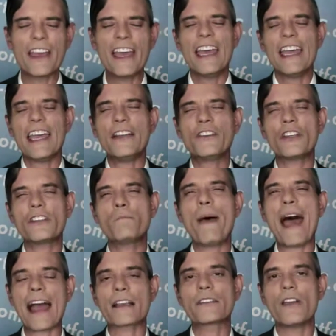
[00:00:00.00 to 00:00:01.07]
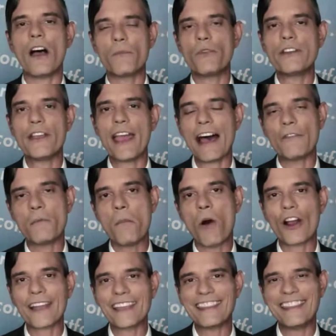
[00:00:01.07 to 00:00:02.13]
It just backs up when you have a
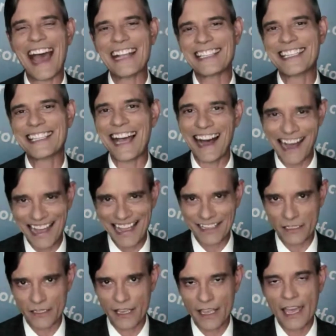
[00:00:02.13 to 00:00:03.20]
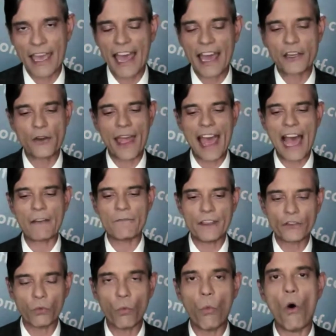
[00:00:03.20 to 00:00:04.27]
market that size and you have
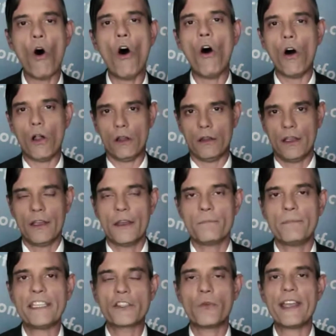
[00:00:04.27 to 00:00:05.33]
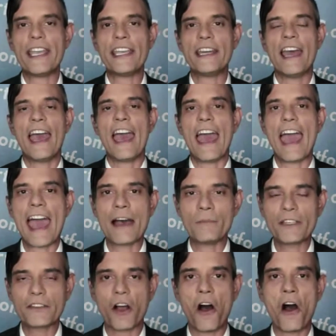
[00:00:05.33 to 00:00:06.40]
this wall between
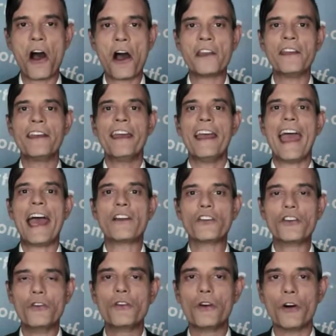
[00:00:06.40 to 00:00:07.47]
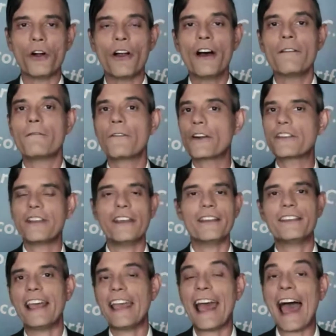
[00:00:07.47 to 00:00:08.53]
Amazon and Google versus,
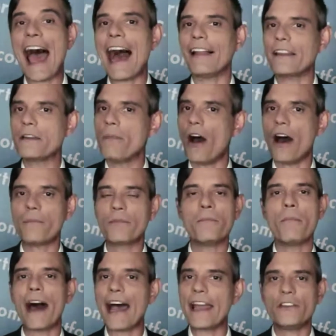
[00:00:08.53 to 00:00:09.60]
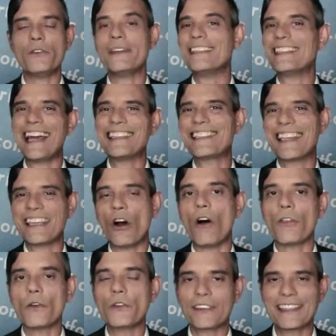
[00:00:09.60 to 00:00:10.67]
say, Alibaba and Baidu and Tencent, all
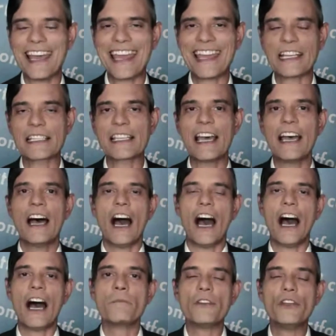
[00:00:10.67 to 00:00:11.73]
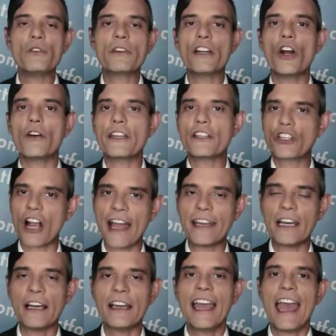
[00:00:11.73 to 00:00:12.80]
those things. You can go to
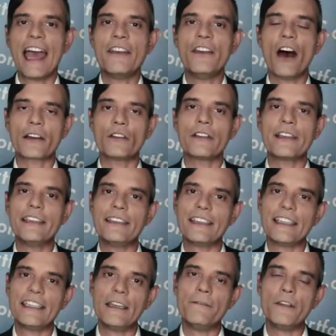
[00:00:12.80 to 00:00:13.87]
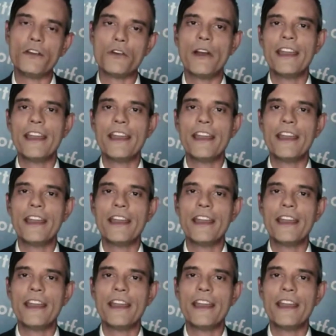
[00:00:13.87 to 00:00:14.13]
China, and not only does it give you,